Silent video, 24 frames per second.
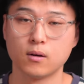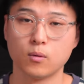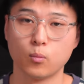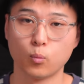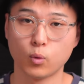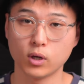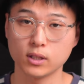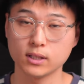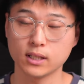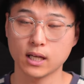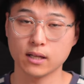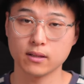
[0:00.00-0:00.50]

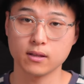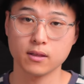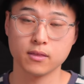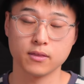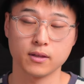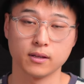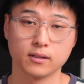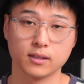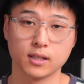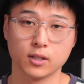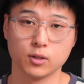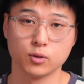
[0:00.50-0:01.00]
One other
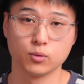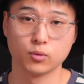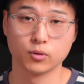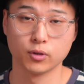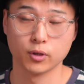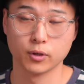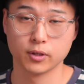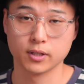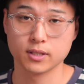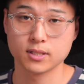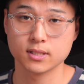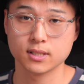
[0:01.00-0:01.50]
thing that you'll
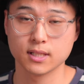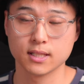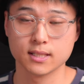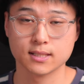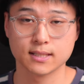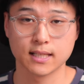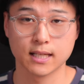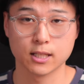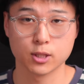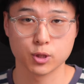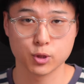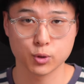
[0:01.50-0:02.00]
notice is
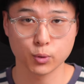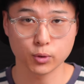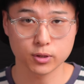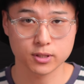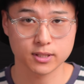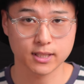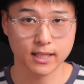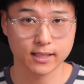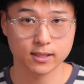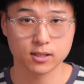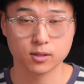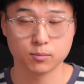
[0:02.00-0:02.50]
that
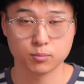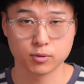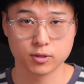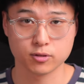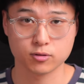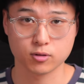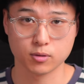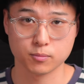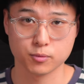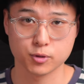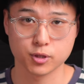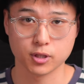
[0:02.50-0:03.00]
short-sighted
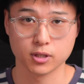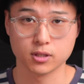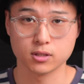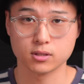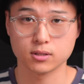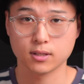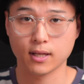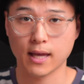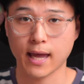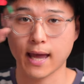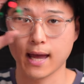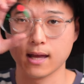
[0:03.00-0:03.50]

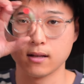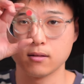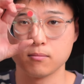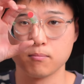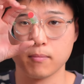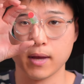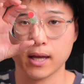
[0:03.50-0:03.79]
prescriptions can